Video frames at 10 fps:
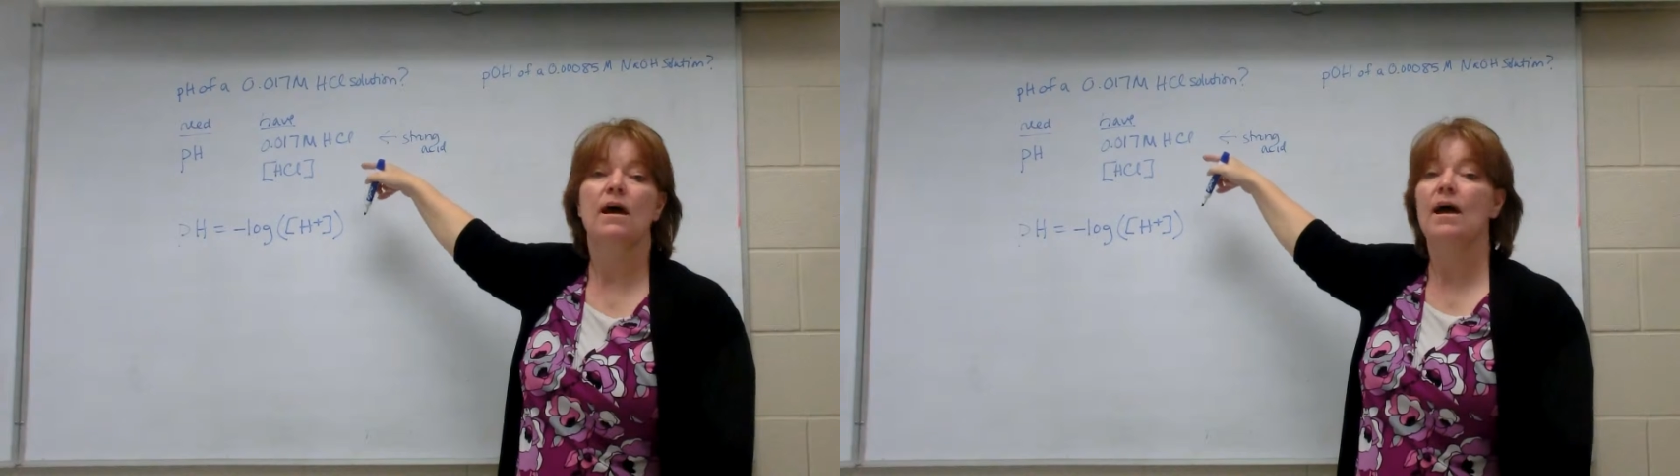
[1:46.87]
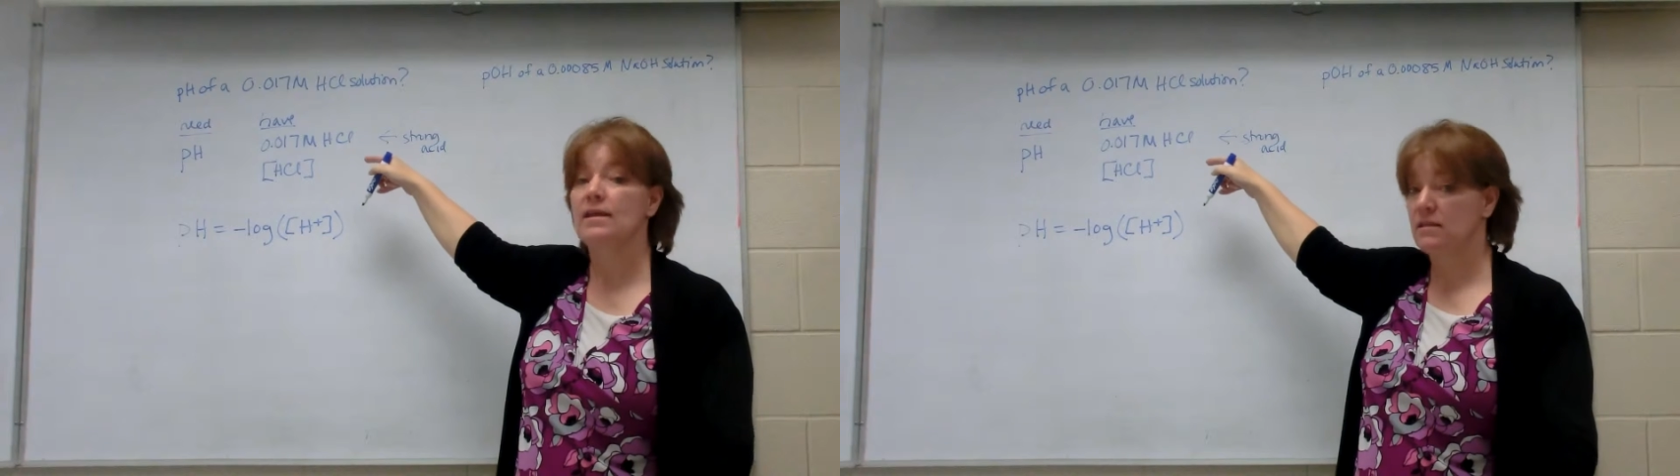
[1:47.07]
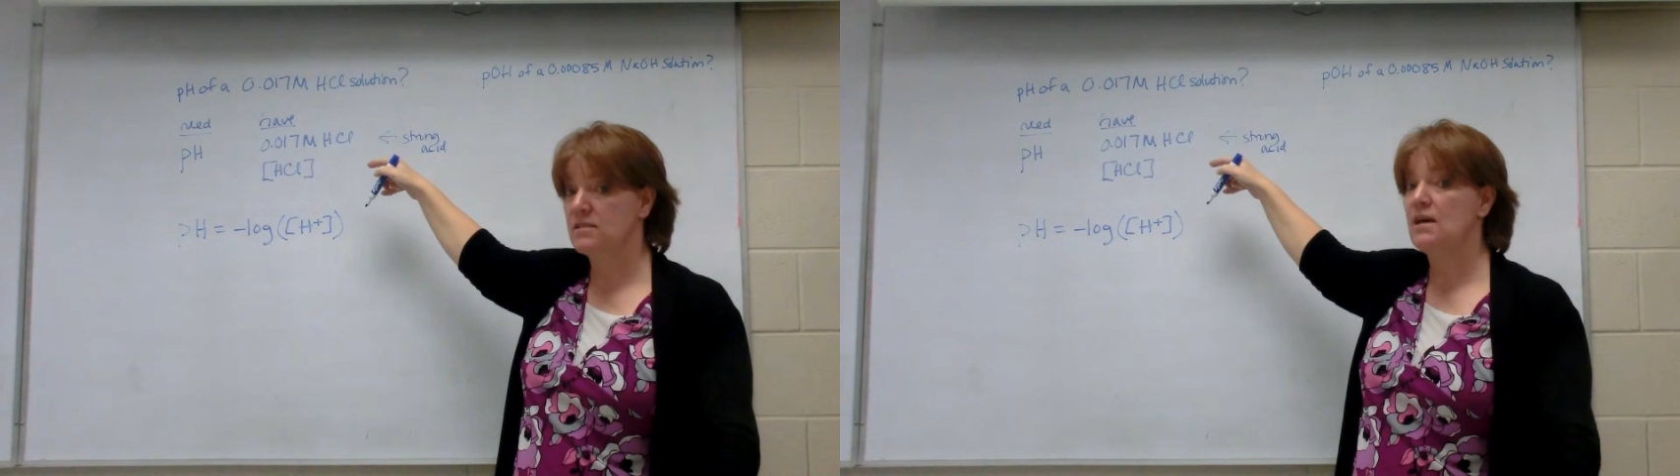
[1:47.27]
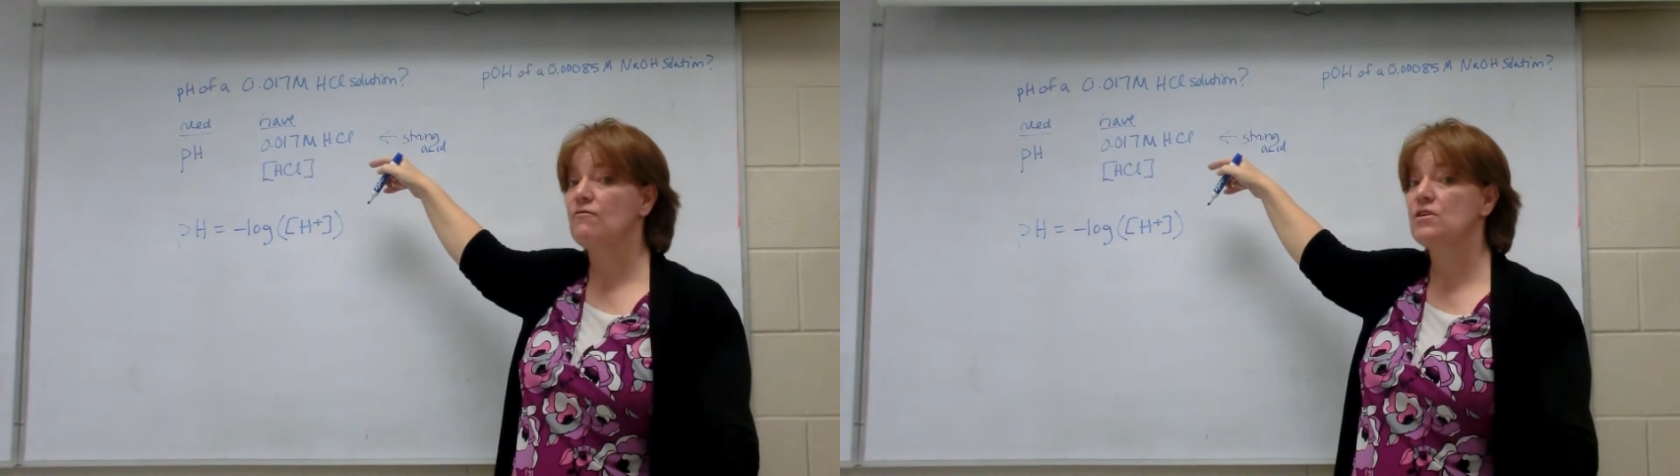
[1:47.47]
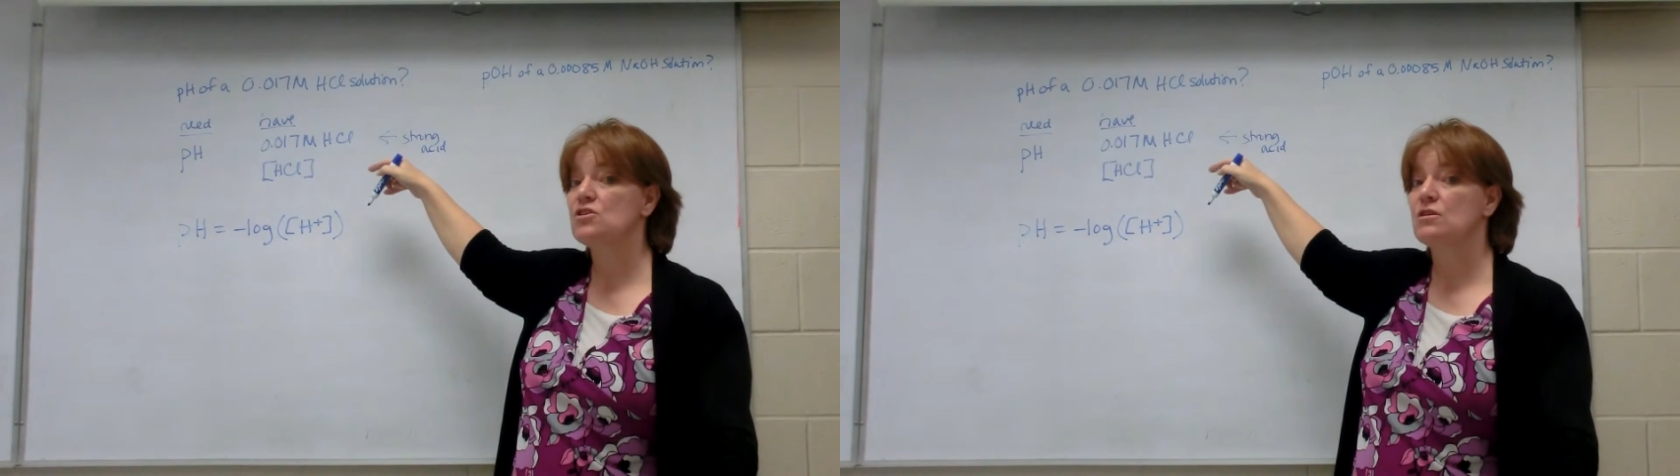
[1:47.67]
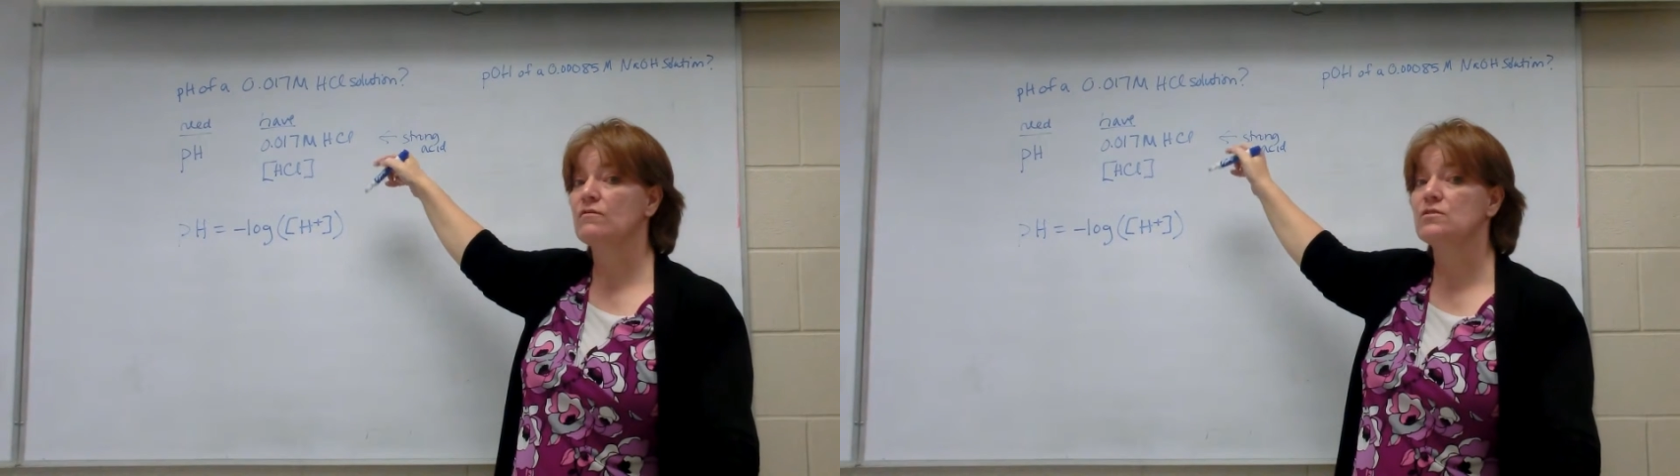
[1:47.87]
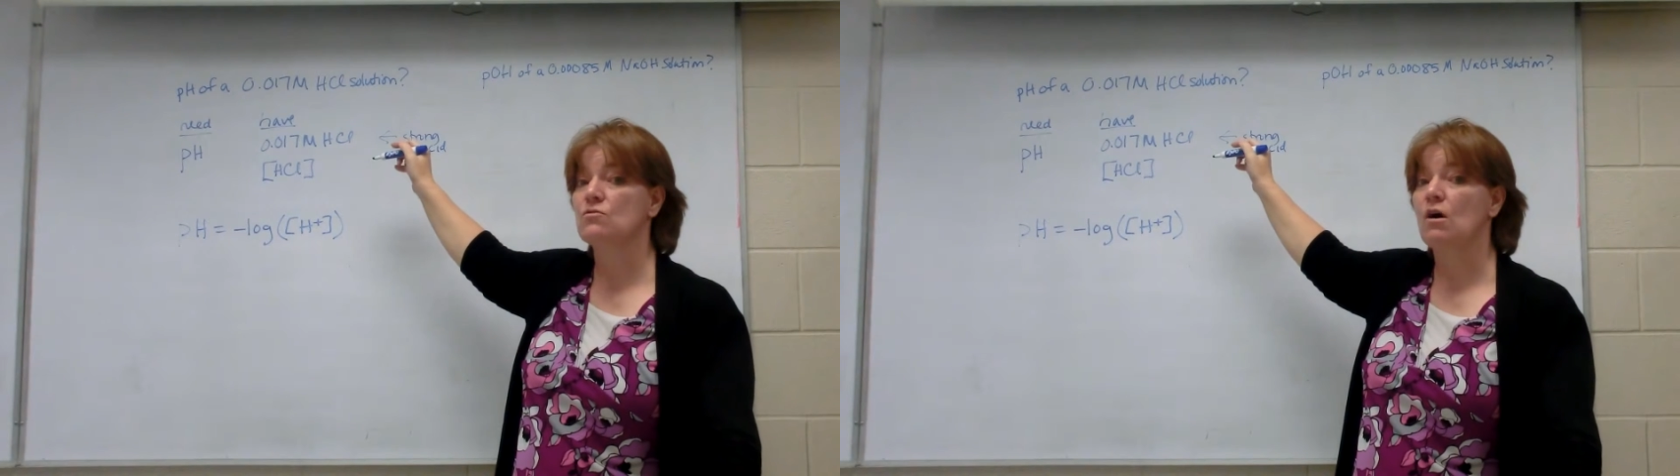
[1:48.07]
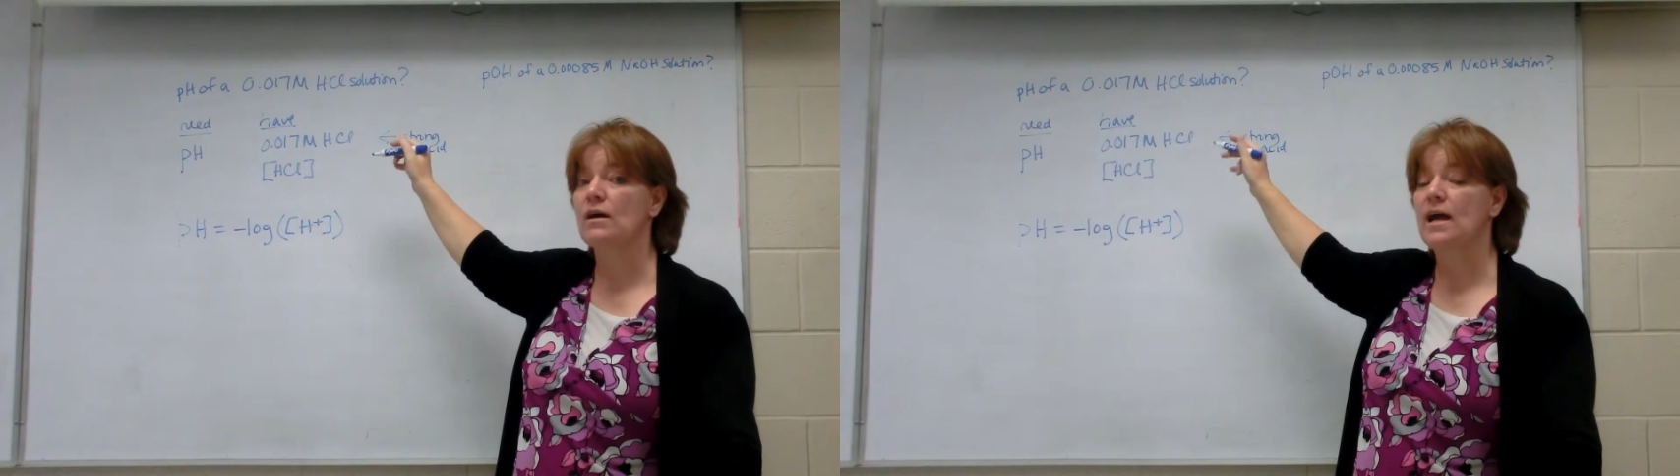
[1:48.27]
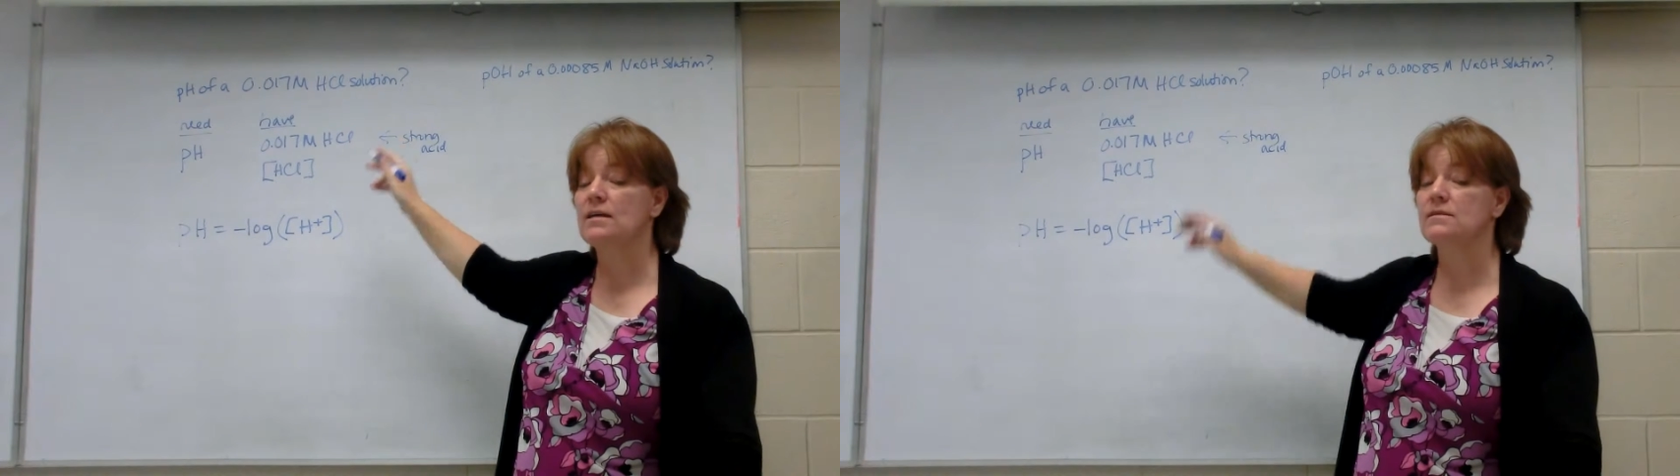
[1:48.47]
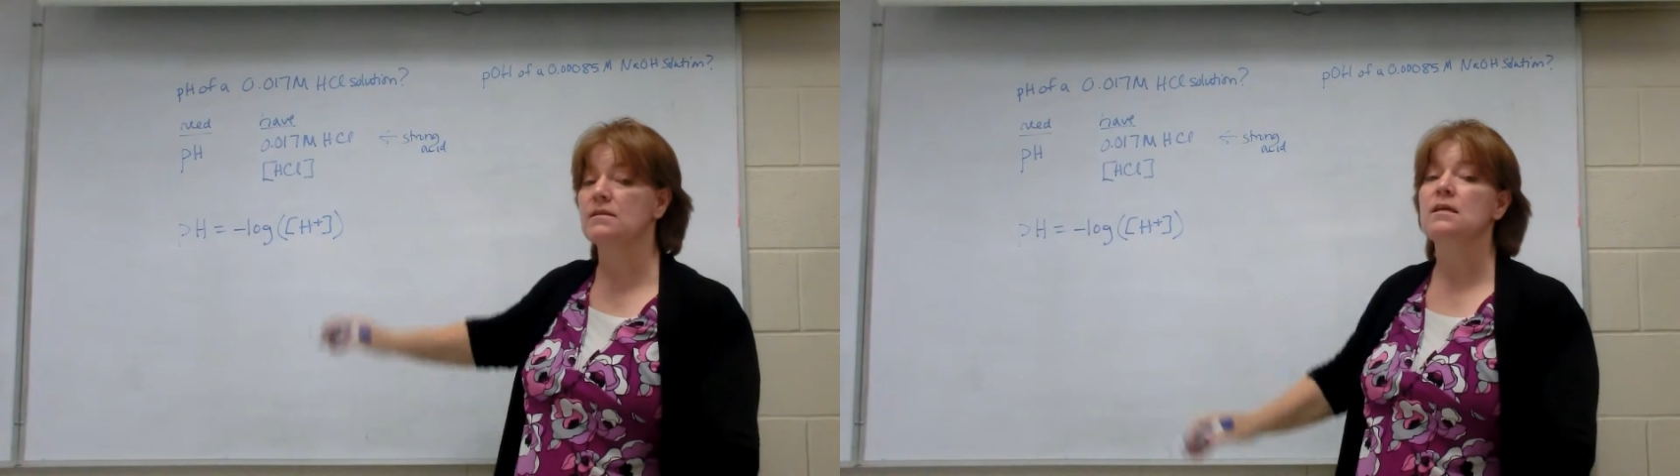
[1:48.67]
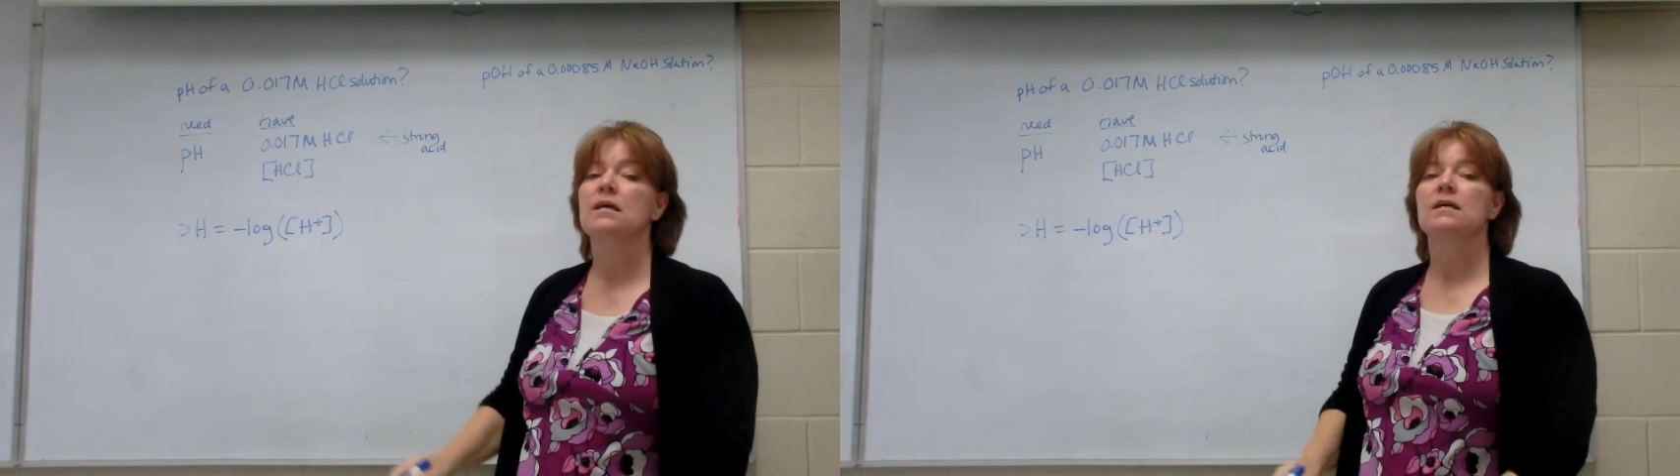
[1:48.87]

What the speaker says: and the definition of a strong acid